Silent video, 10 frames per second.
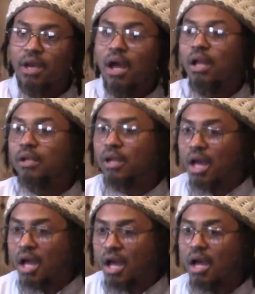
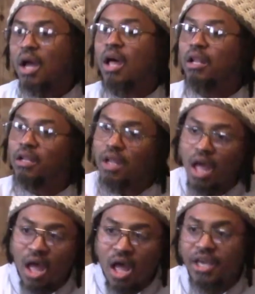Allah,
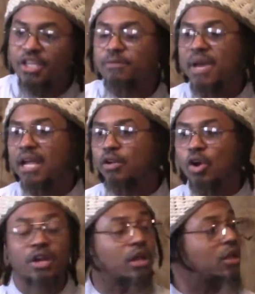Allah is my
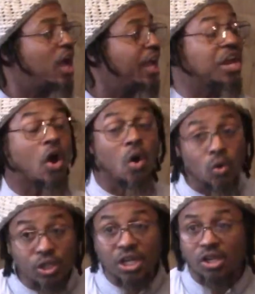Lord. Allah and
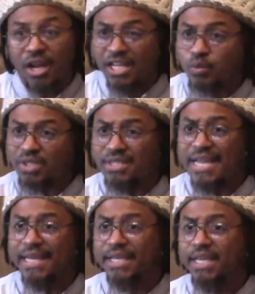only Allah. That's what the
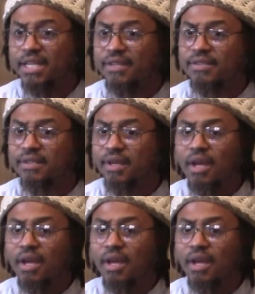ta'keed is.